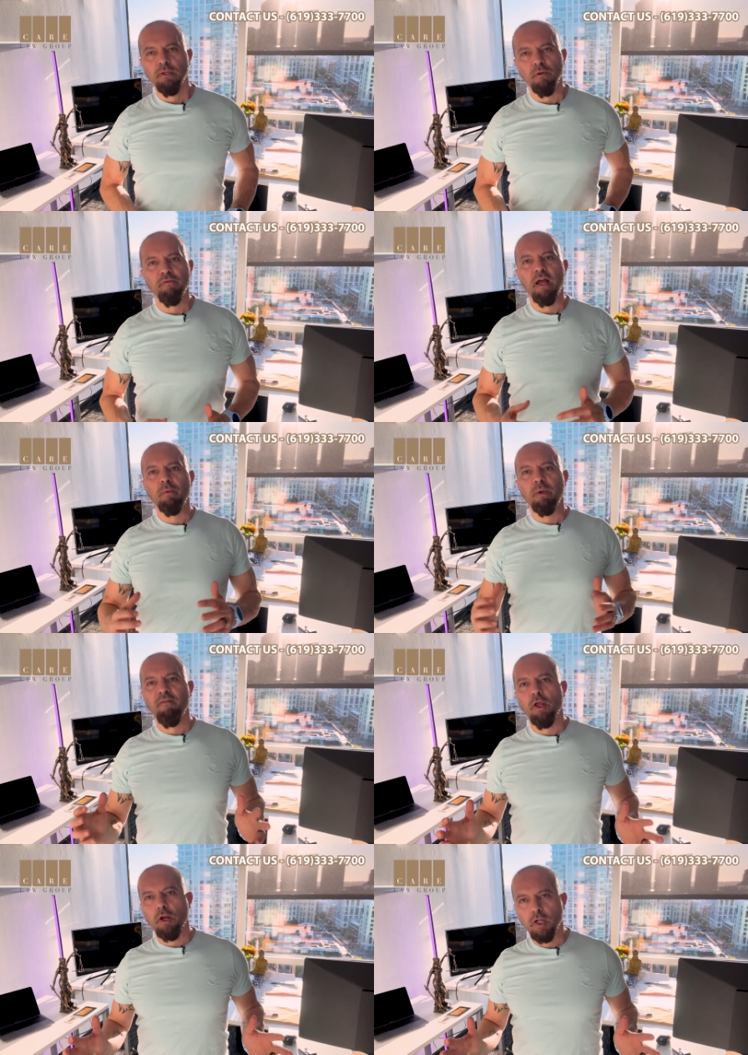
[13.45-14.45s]
In fact, we have
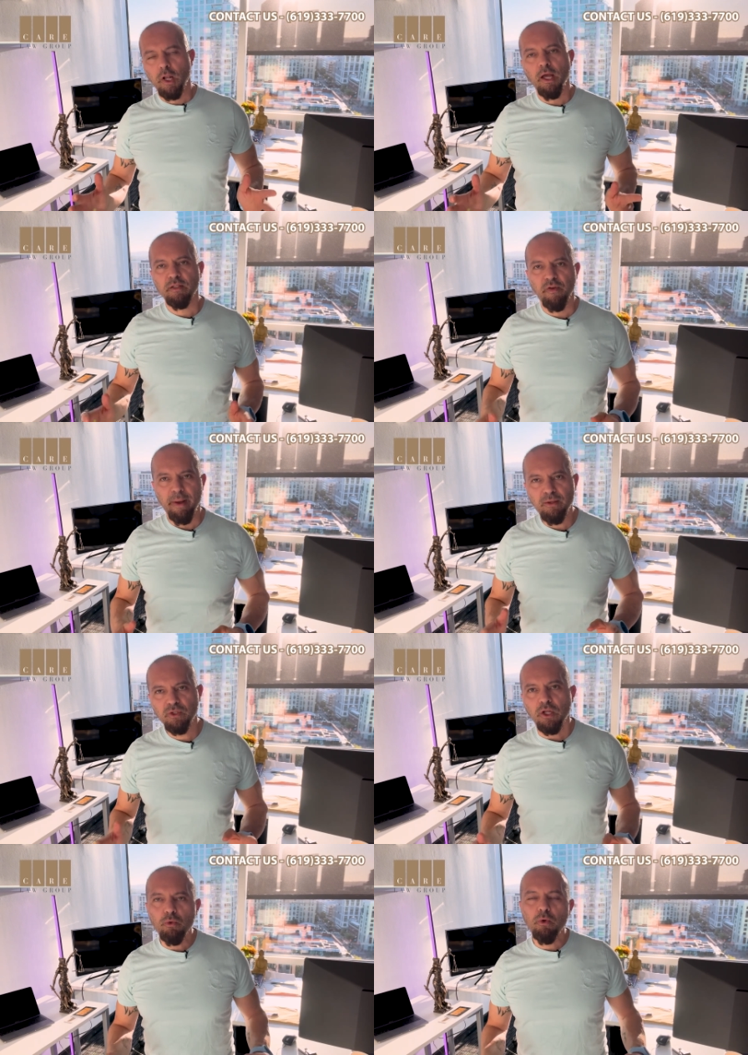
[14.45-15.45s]
a lot of clients from
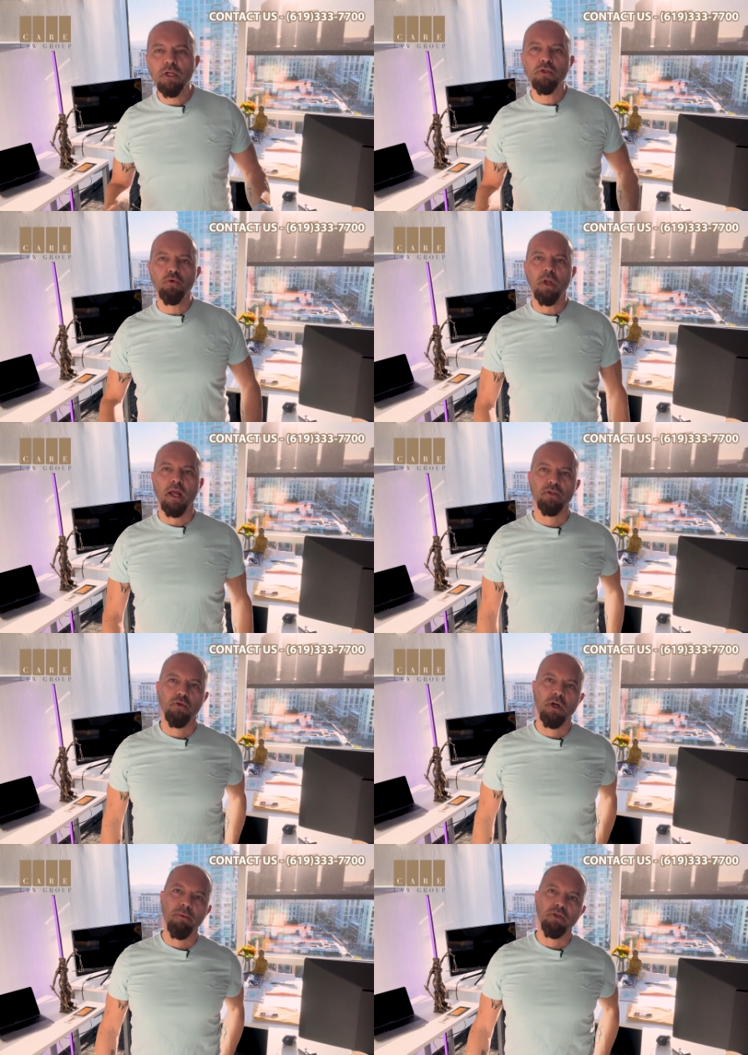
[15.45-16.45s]
outside US who like
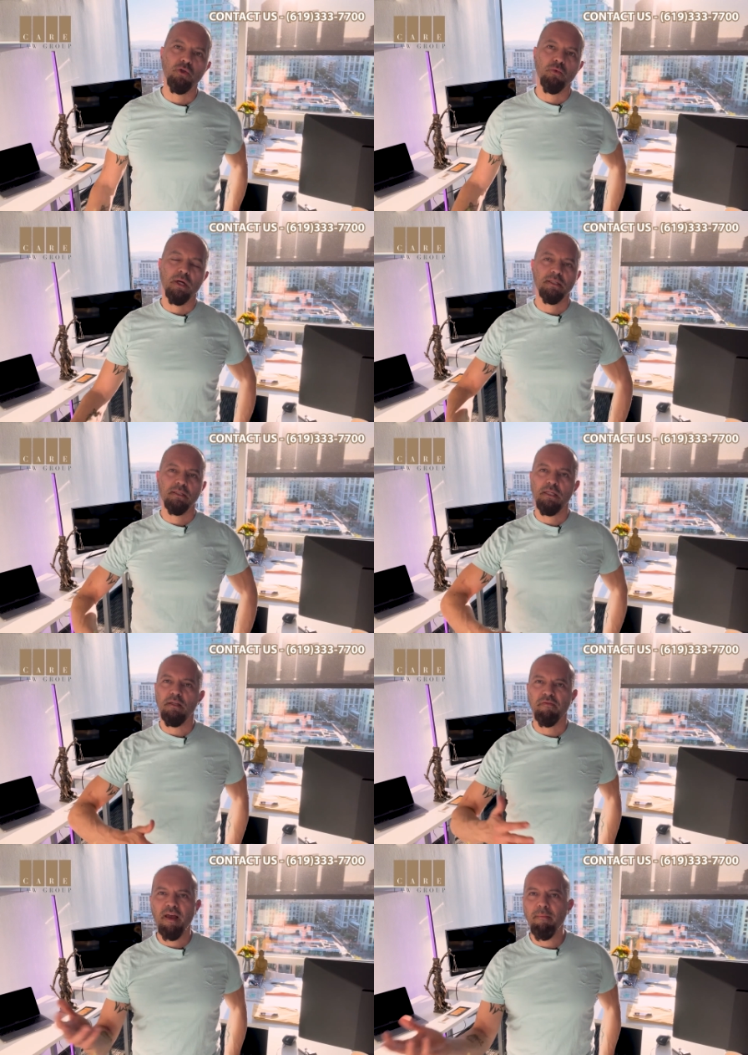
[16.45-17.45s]
to come into US,
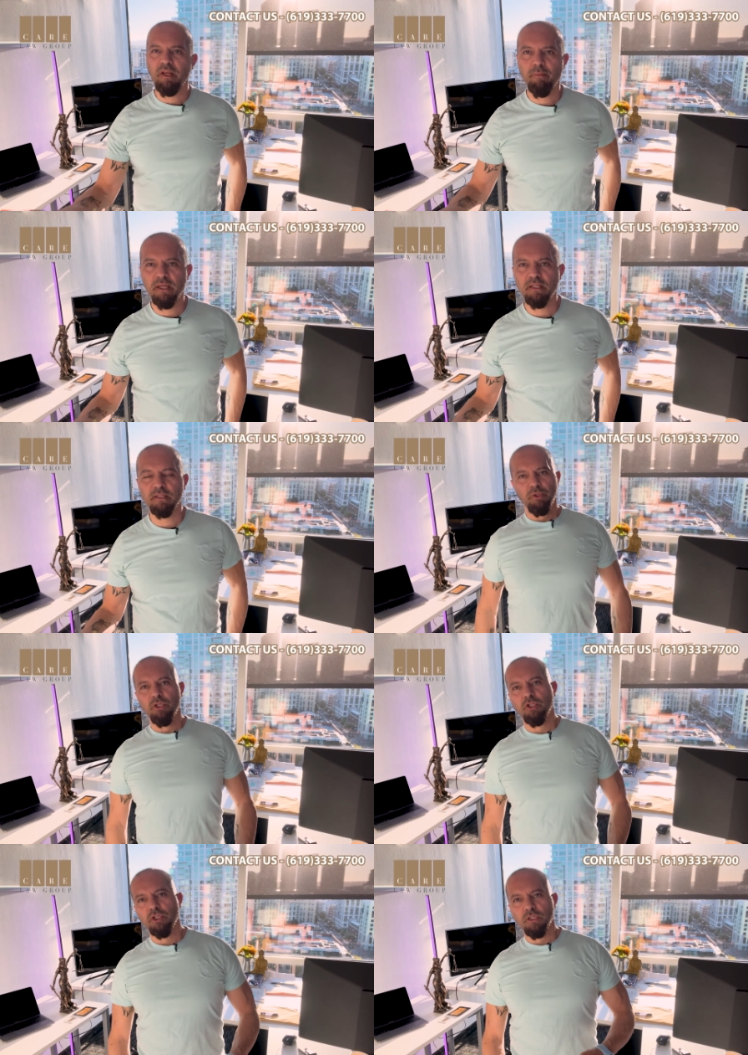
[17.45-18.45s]
either family-based
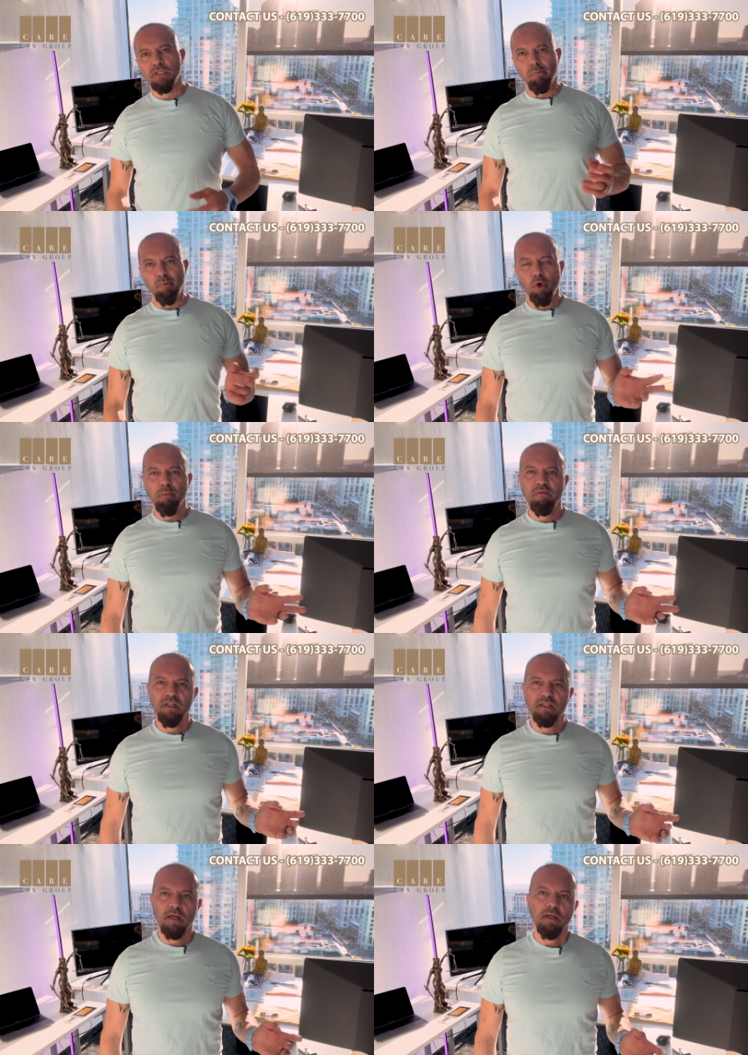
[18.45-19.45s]
petitions, employment
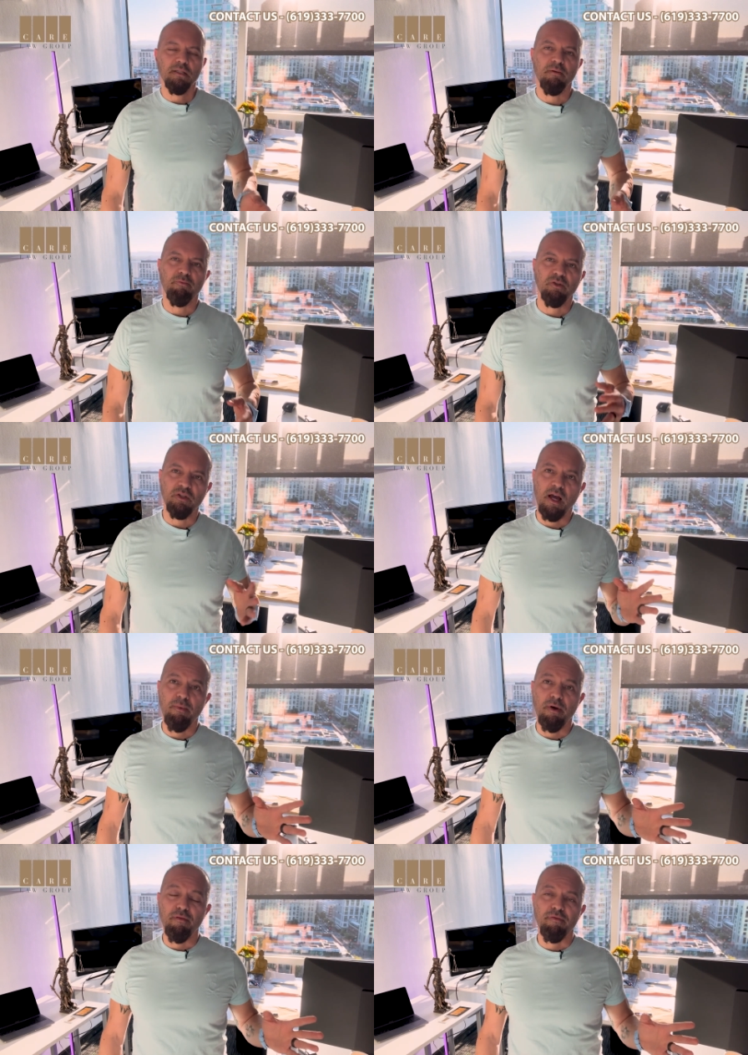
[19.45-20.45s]
visas, different
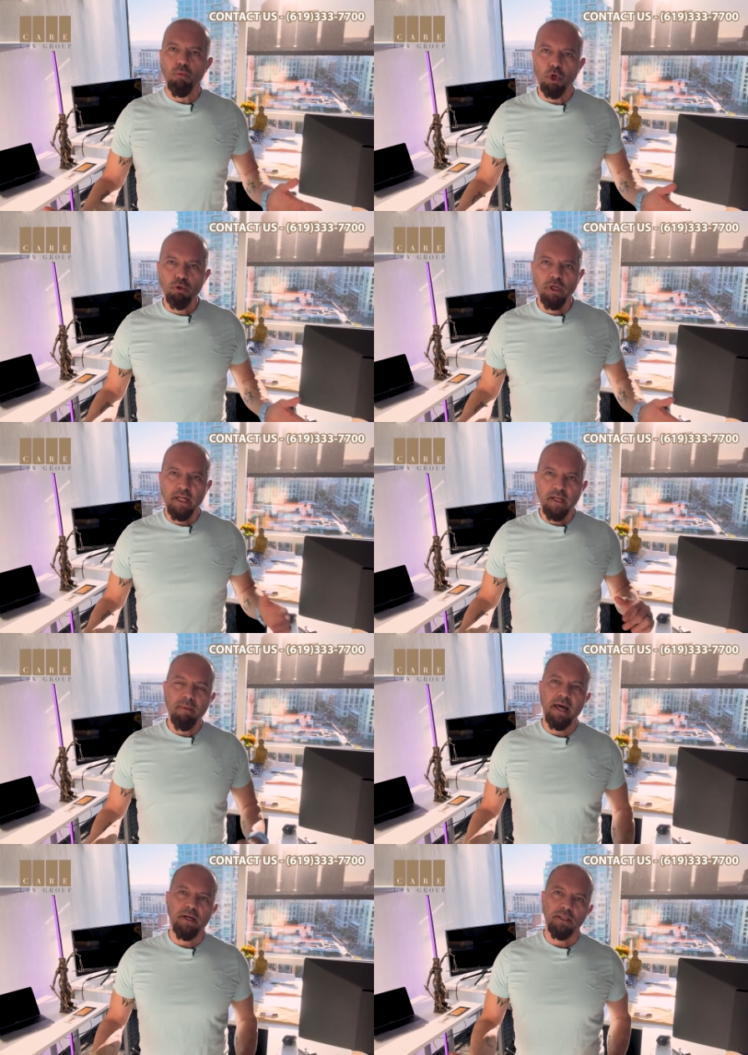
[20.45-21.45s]
type of work-related
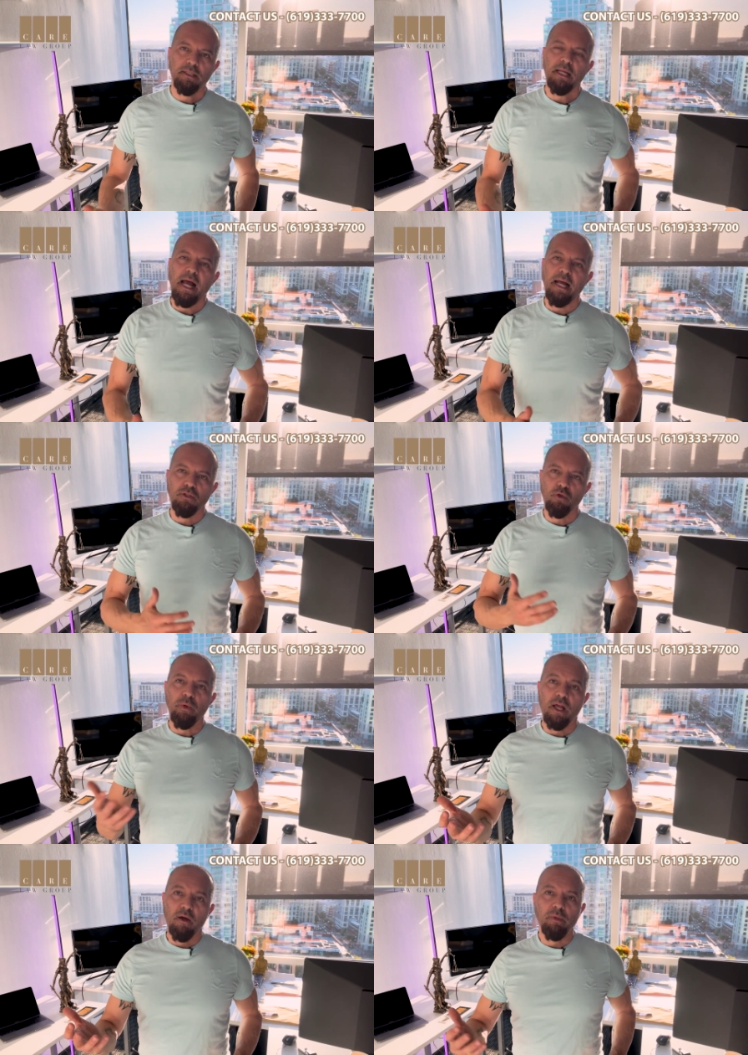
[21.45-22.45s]
matters, and so
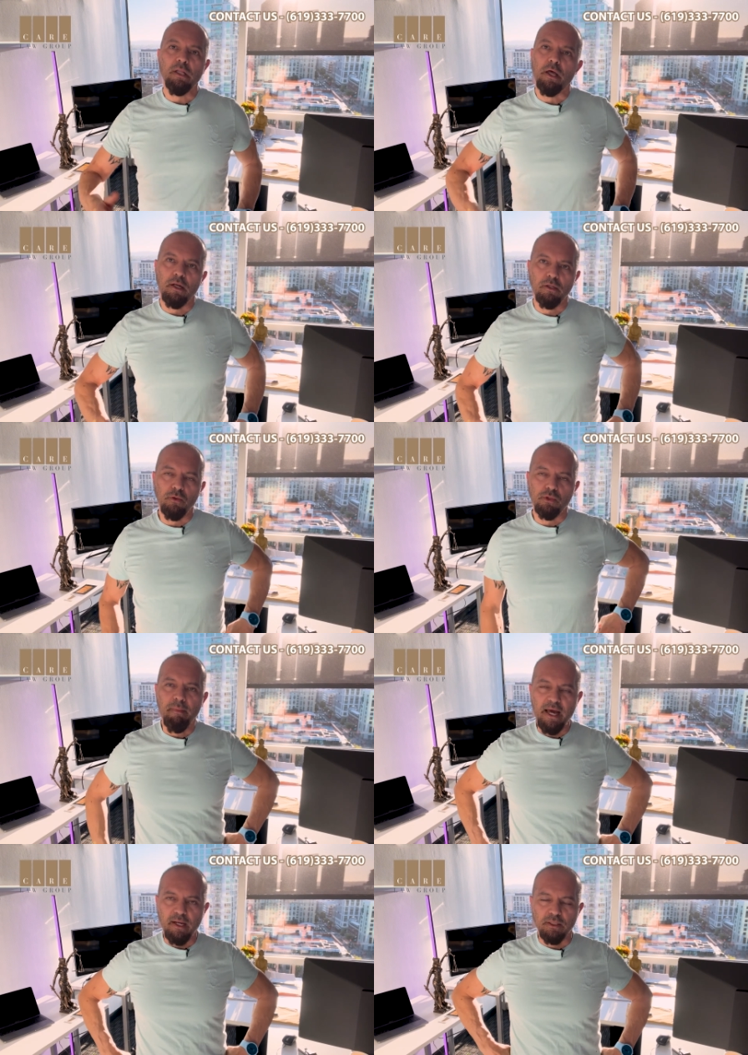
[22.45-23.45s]
we help with a lot of those
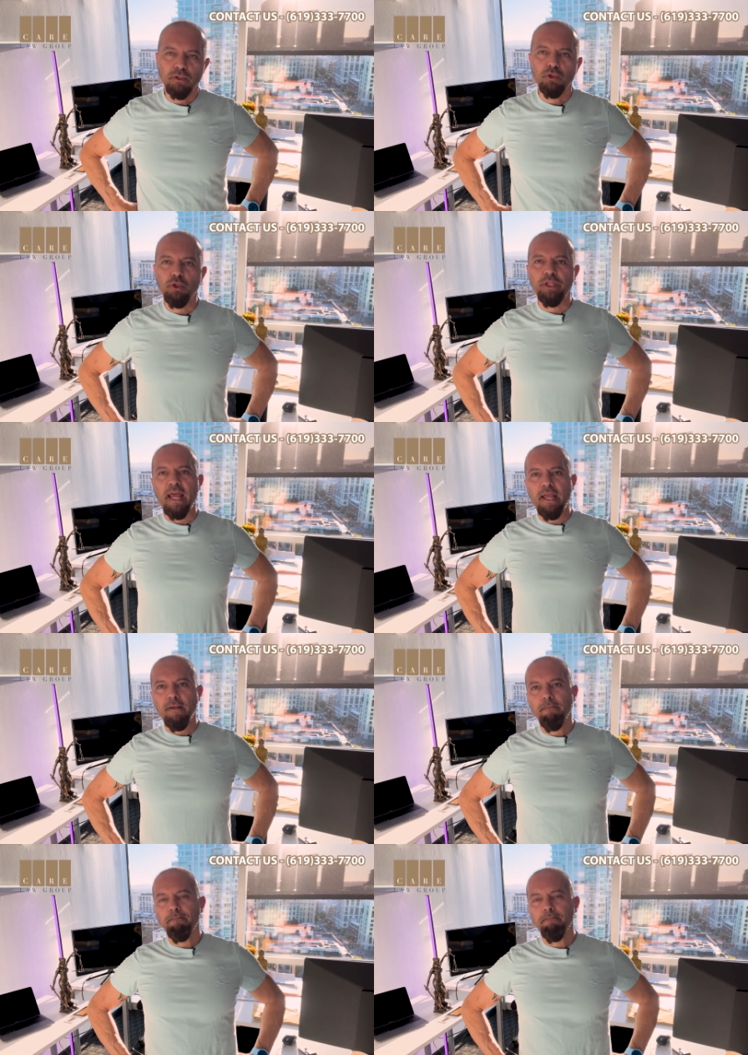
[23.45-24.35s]
matters. Today,